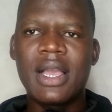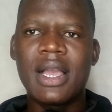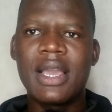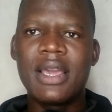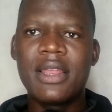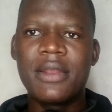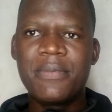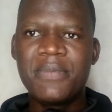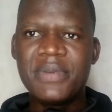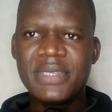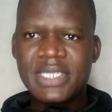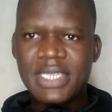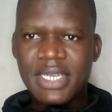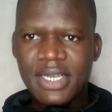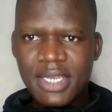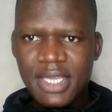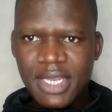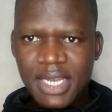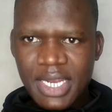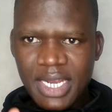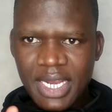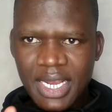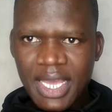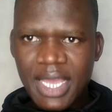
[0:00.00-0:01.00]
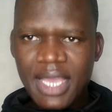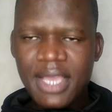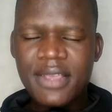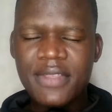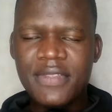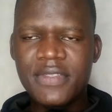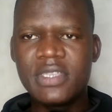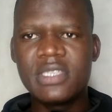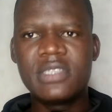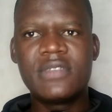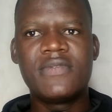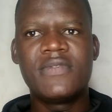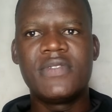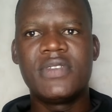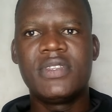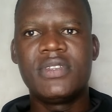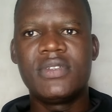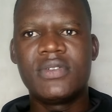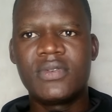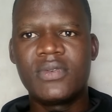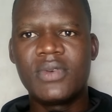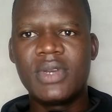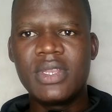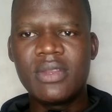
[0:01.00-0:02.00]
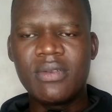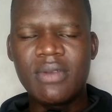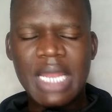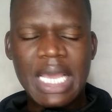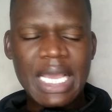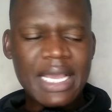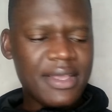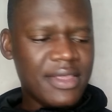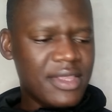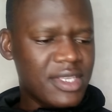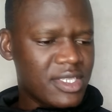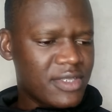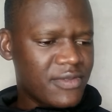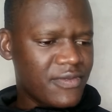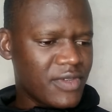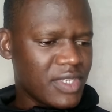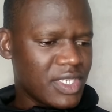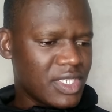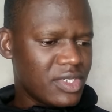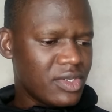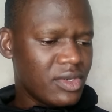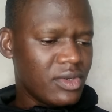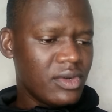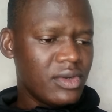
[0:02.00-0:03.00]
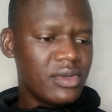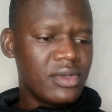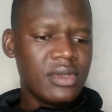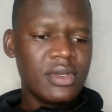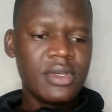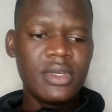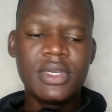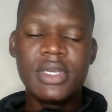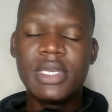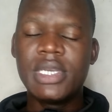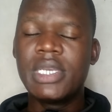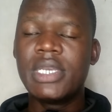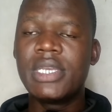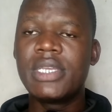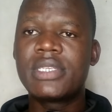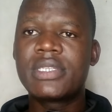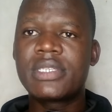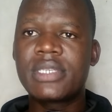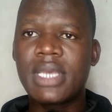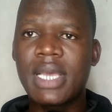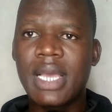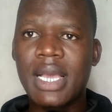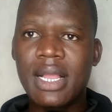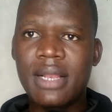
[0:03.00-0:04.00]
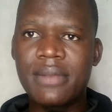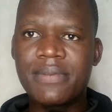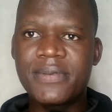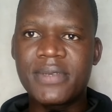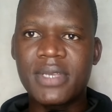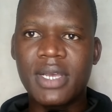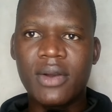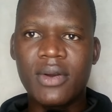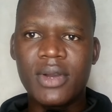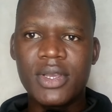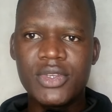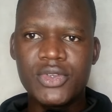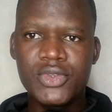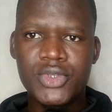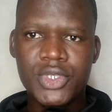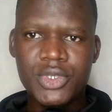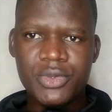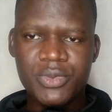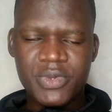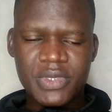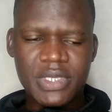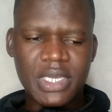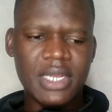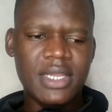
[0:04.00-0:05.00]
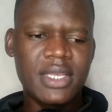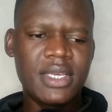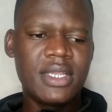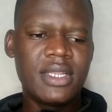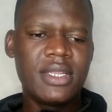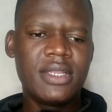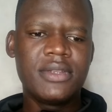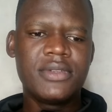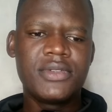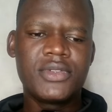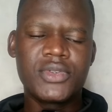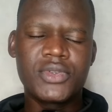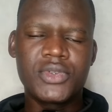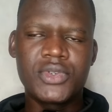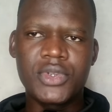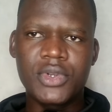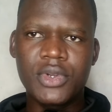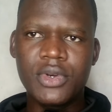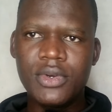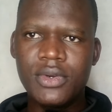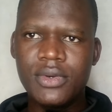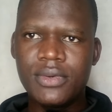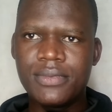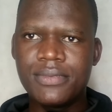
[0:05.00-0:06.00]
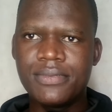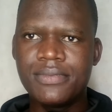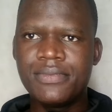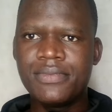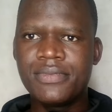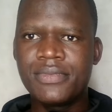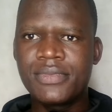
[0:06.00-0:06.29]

I repeat again, like this video. When you like this video, it helps our YouTube channel to grow,